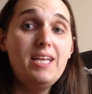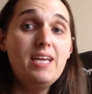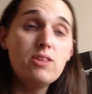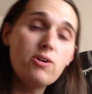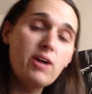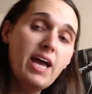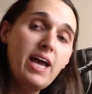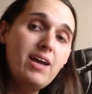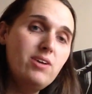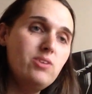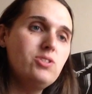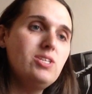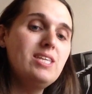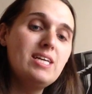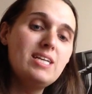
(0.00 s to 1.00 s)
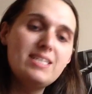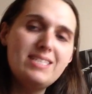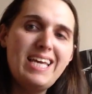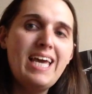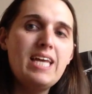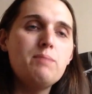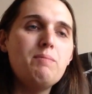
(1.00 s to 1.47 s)
Either A, you see that it's
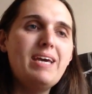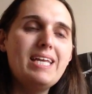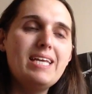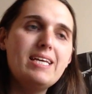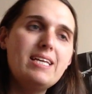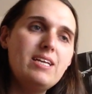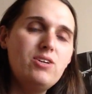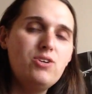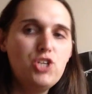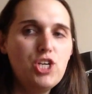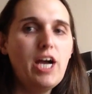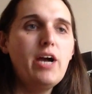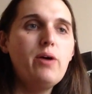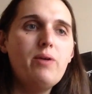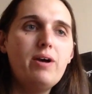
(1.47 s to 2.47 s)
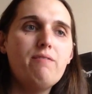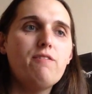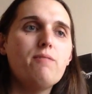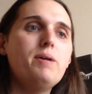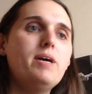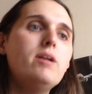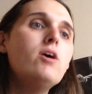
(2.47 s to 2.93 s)
animated and you shy away
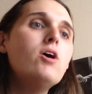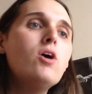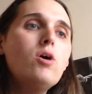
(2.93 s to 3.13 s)
from it,